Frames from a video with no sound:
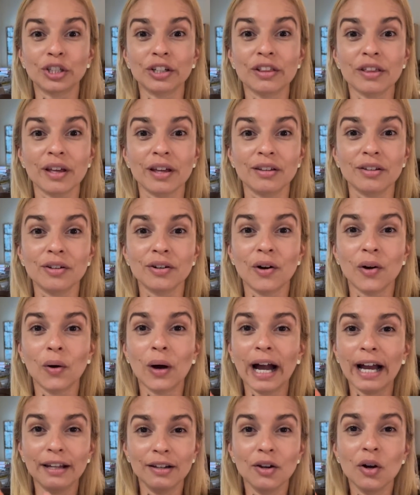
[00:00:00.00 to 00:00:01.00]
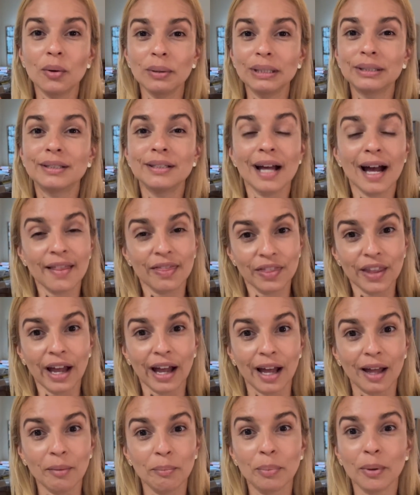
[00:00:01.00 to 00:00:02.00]
and it's a culture thing, you know. I
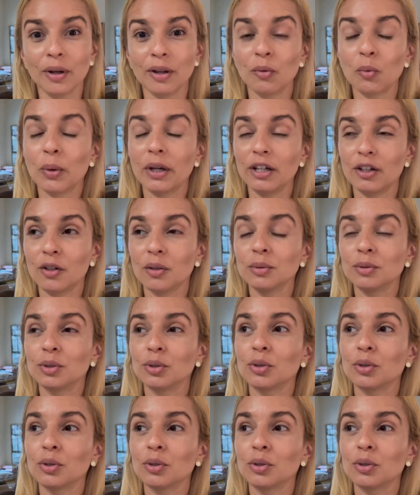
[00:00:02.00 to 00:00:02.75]
know it's not that,